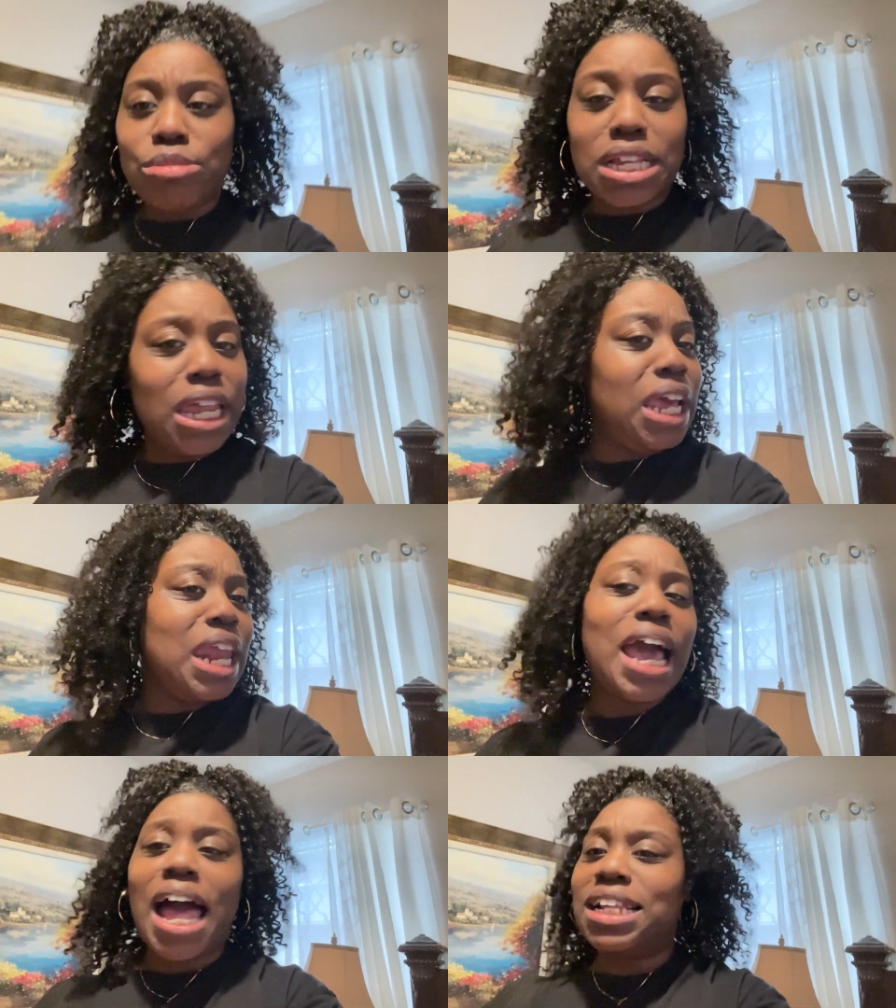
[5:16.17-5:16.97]
to clean.
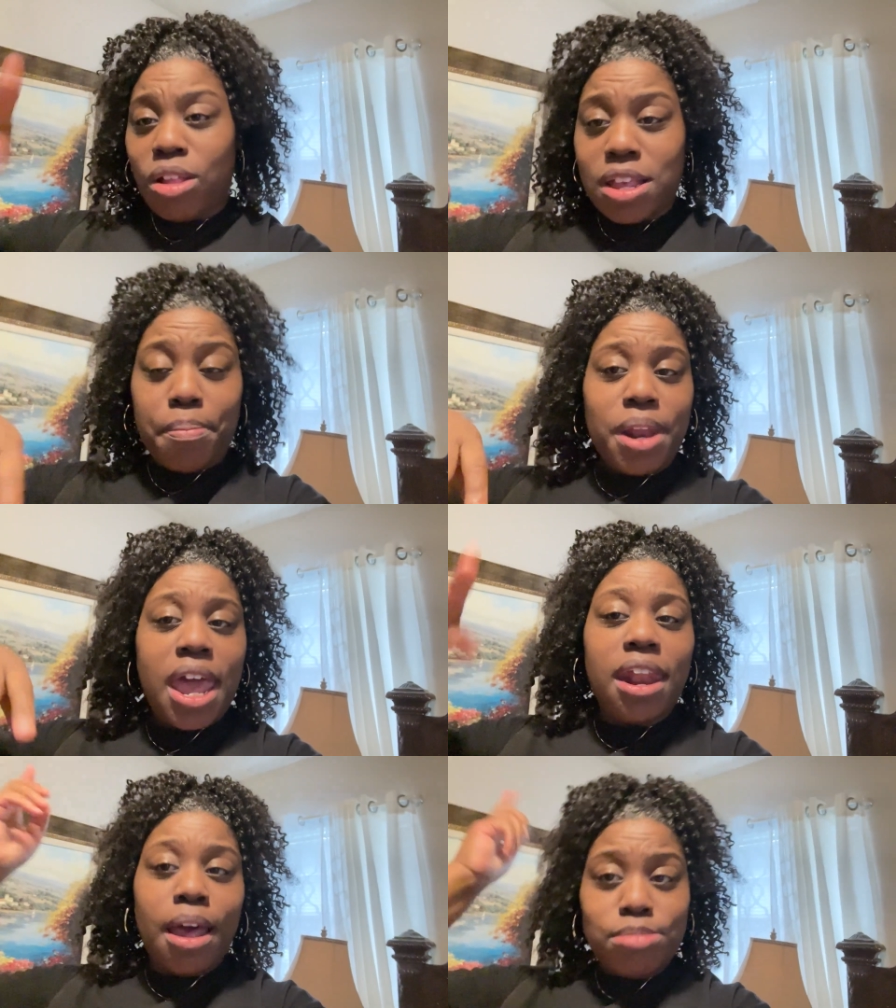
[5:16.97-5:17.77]
I got on top of
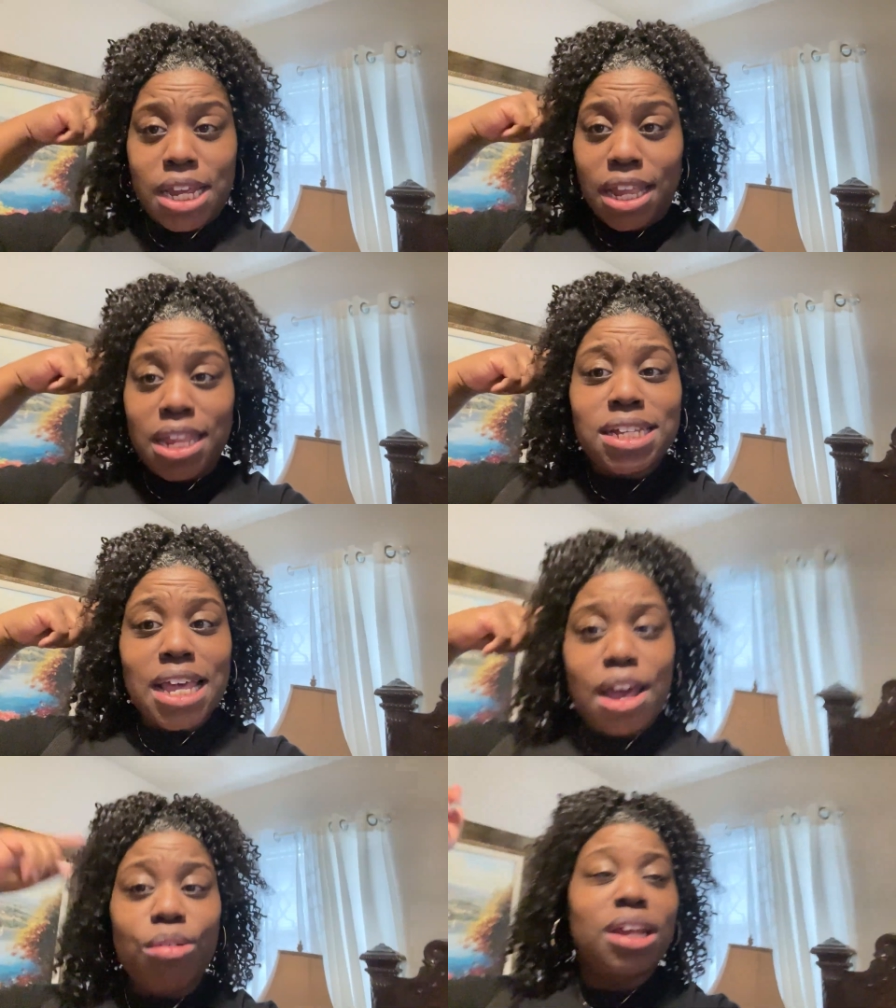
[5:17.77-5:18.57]
that, I'm taking this
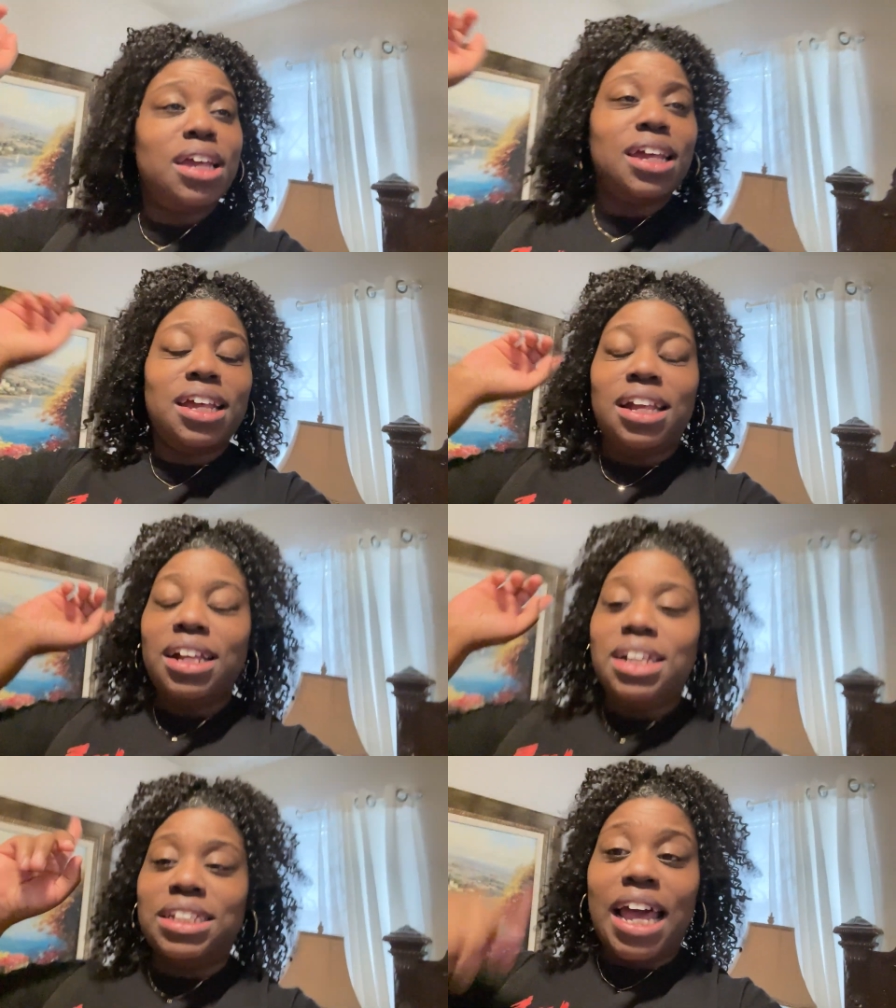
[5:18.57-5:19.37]
out,
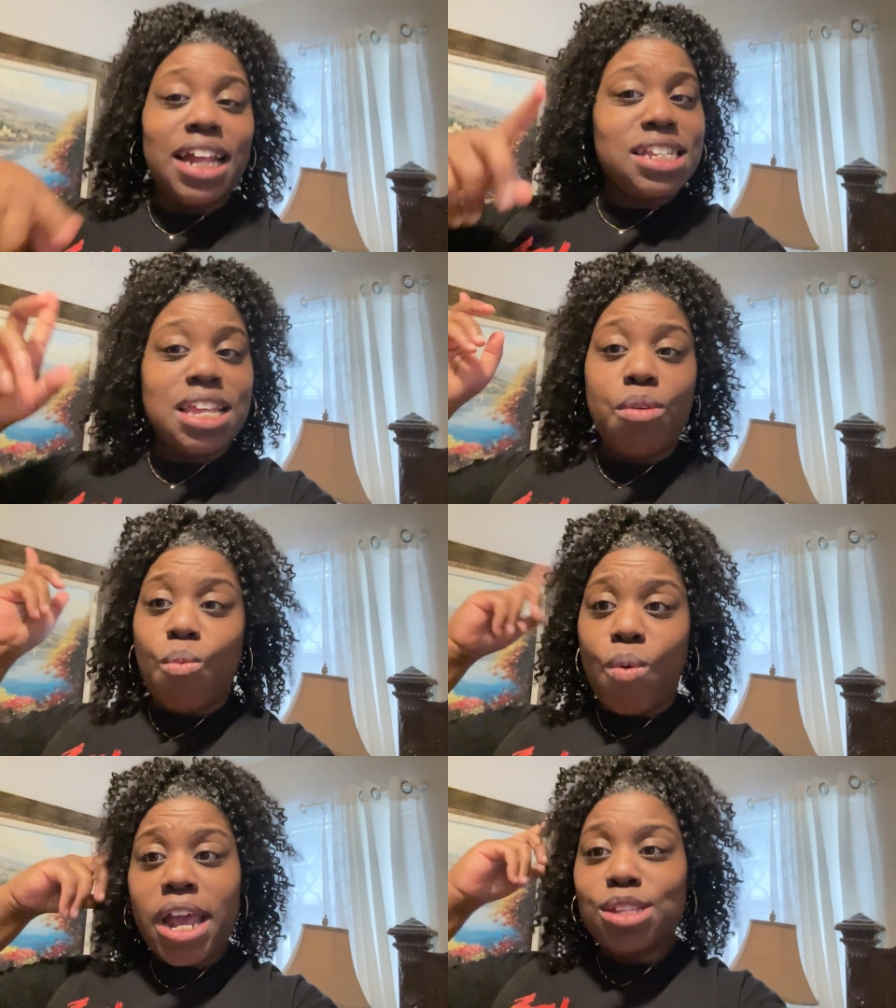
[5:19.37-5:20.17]
because I had this
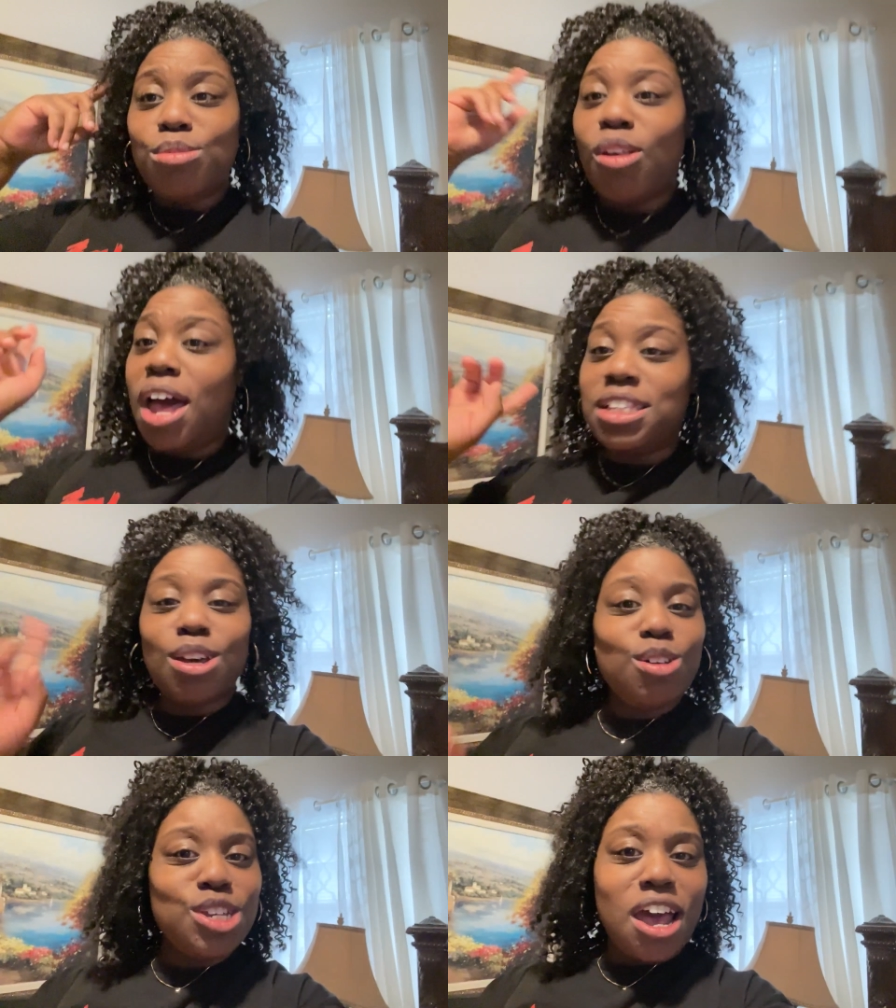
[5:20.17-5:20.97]
in way too long. I
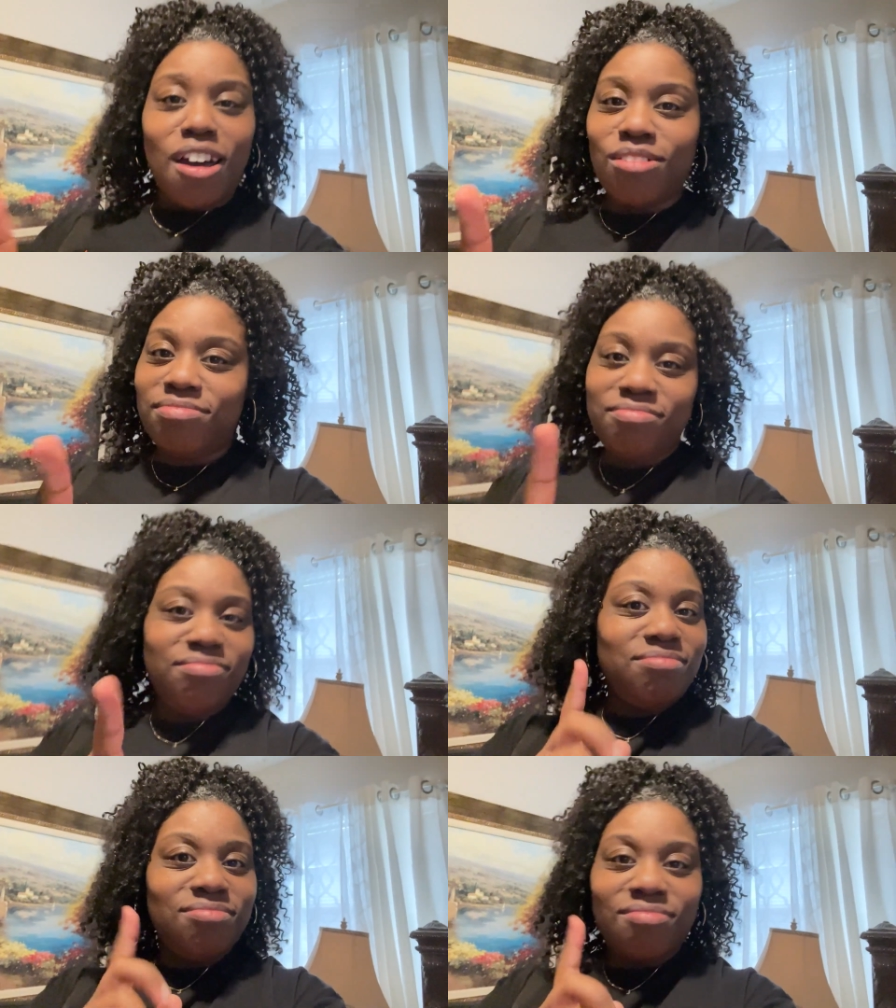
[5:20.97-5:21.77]
told y'all,
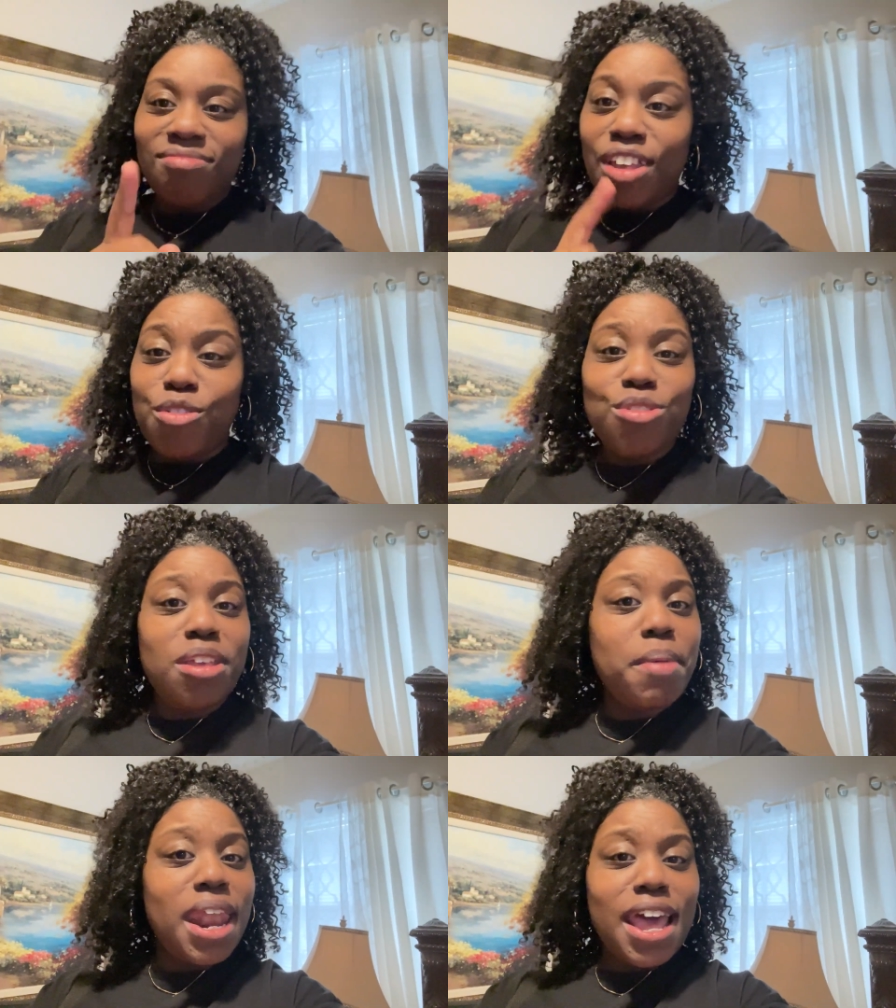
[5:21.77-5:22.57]
if you see
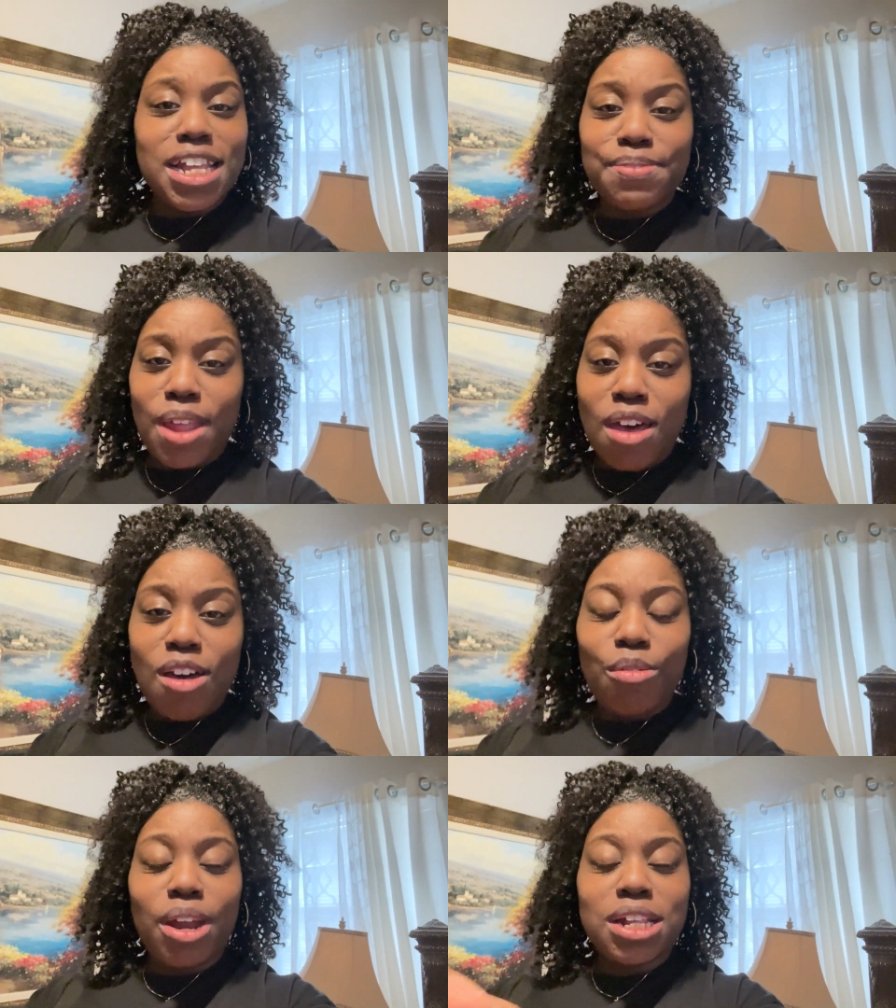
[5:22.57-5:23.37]
my last
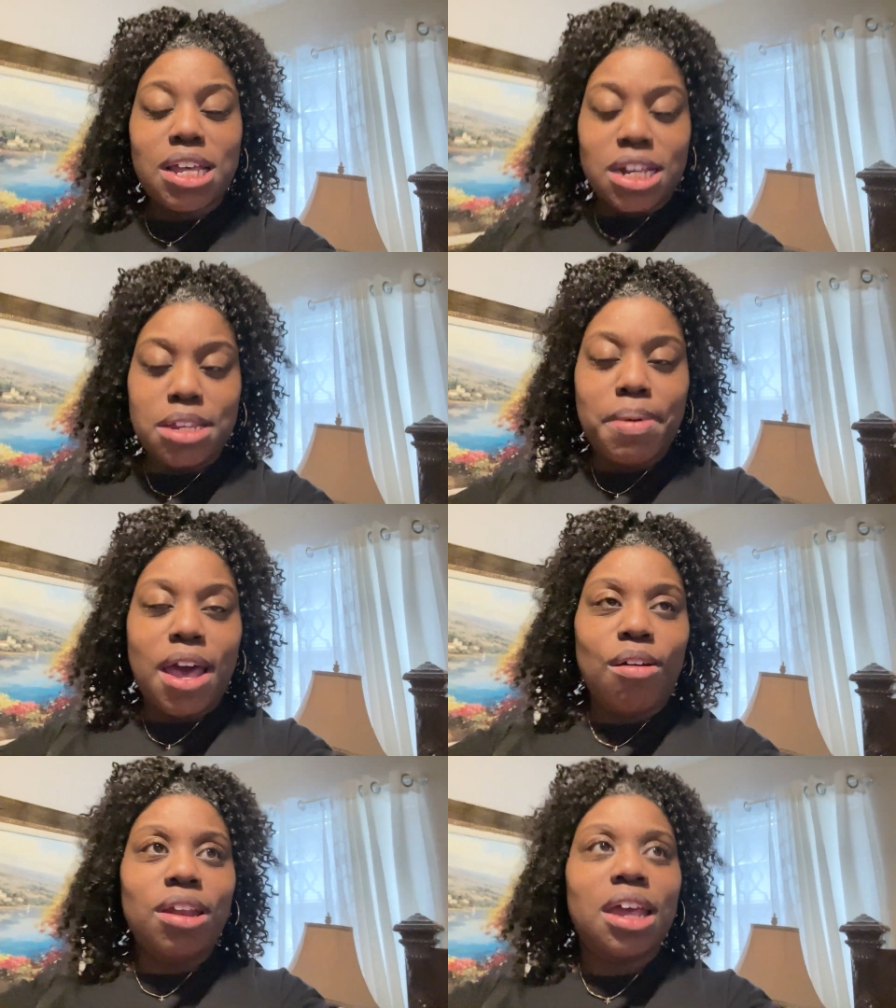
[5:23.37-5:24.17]
vlog when I talked
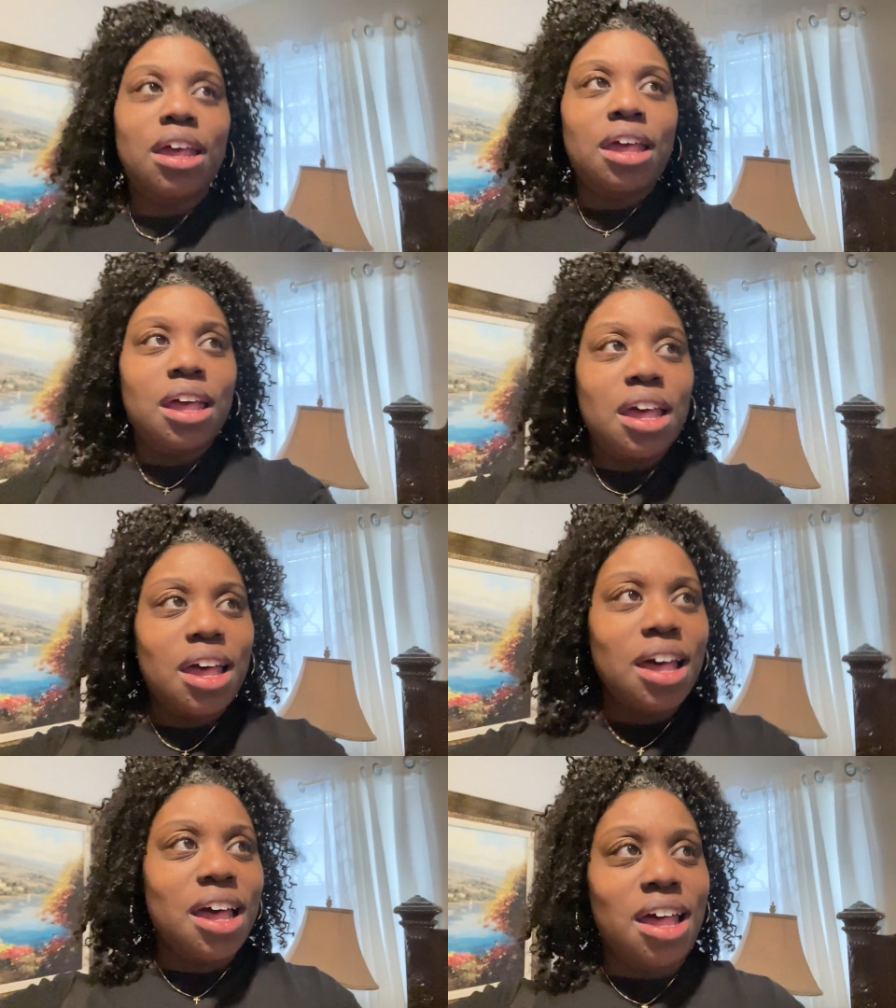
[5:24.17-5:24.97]
about,
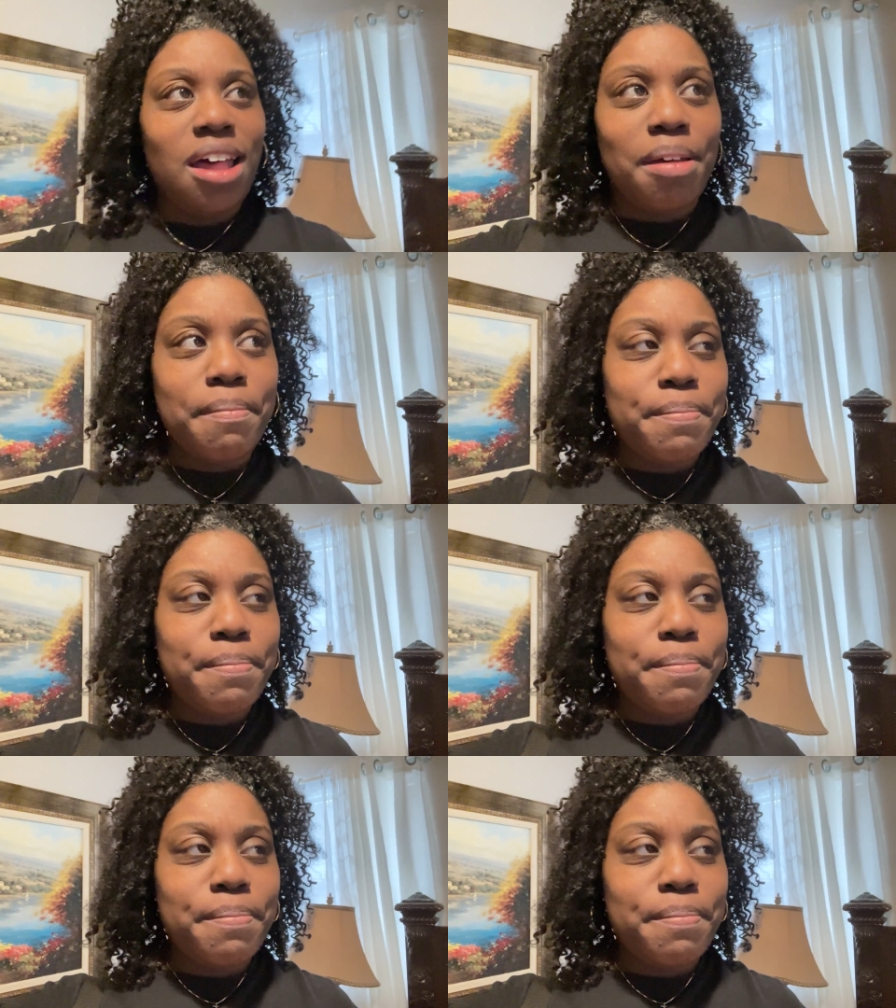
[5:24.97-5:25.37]
um,